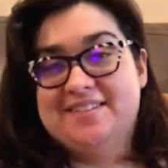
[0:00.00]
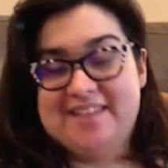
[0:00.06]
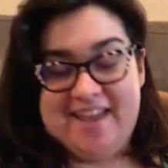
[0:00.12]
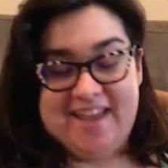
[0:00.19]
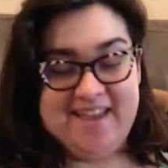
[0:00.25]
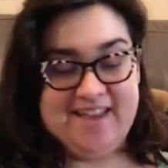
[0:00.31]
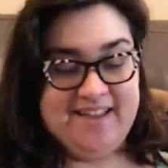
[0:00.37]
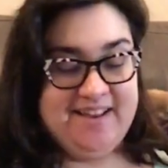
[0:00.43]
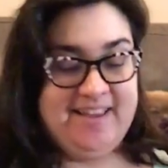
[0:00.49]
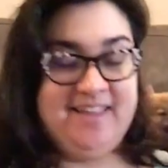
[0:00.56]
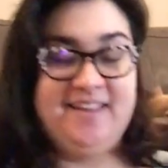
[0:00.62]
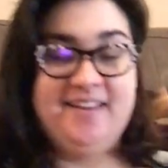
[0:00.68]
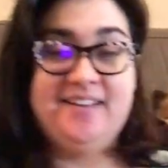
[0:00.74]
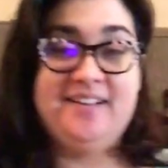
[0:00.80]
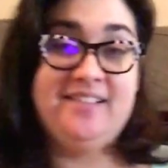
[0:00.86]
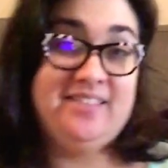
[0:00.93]
10,
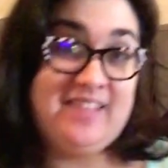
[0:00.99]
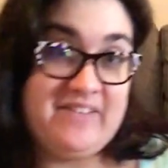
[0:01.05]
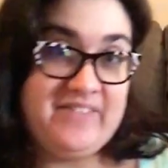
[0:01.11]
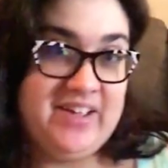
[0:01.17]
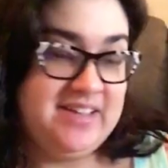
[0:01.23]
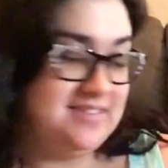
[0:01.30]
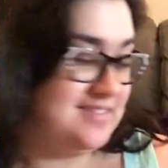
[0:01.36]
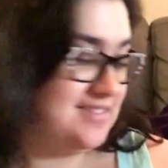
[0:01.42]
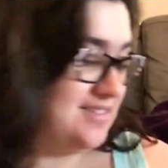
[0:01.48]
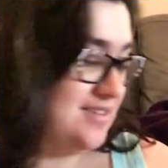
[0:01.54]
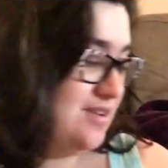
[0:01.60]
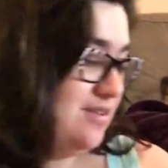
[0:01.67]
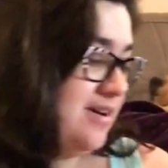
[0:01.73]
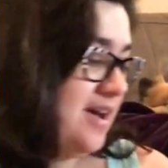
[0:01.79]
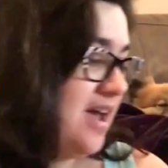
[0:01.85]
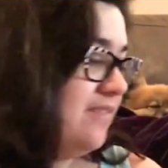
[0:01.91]
and 11.
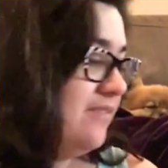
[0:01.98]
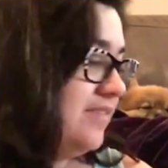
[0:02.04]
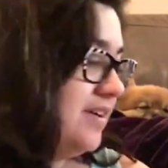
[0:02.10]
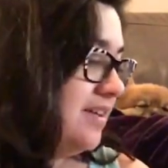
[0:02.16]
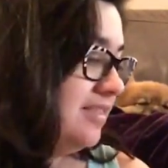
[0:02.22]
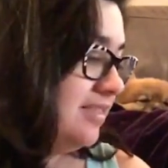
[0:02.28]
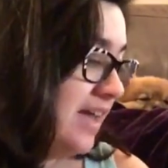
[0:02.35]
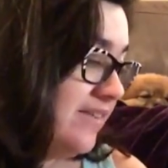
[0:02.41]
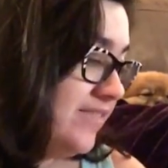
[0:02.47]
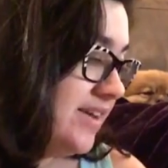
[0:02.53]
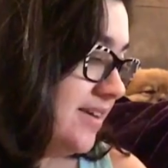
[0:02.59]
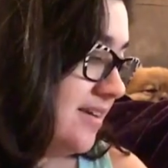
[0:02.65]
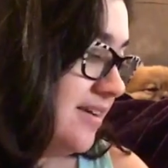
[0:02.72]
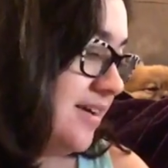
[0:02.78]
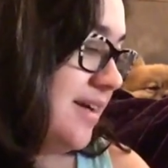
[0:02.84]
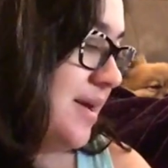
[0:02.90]
So I have 11